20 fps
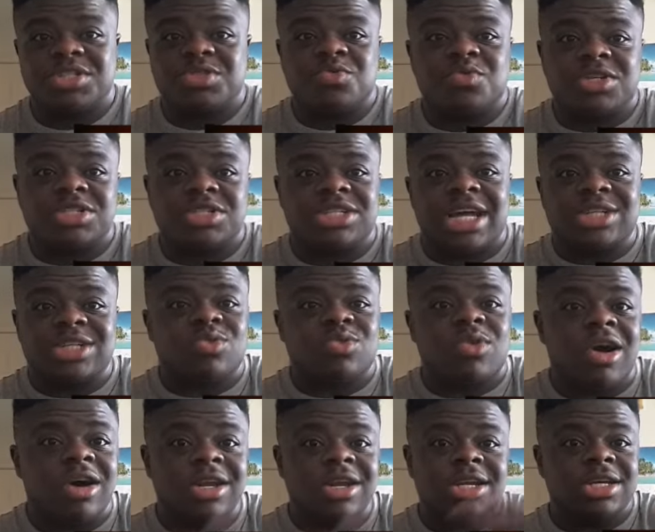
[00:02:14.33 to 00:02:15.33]
Which which
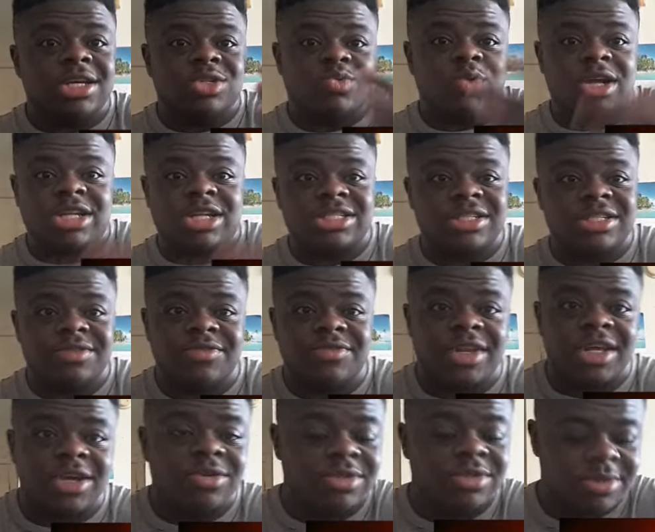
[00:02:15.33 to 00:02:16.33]
that's why all the niggas
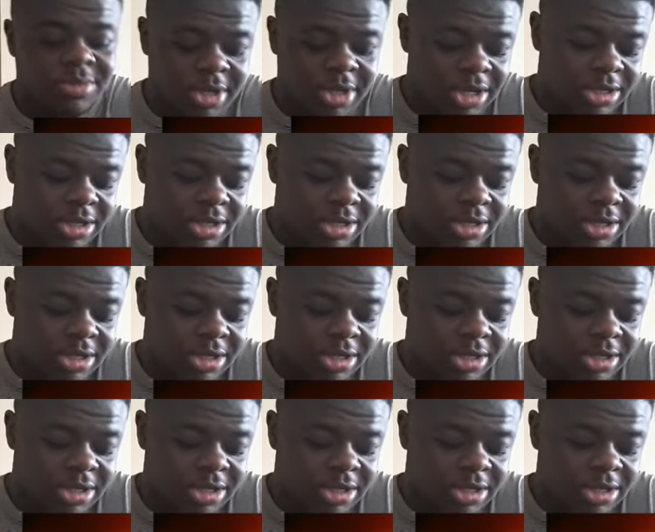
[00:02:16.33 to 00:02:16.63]
watching this video.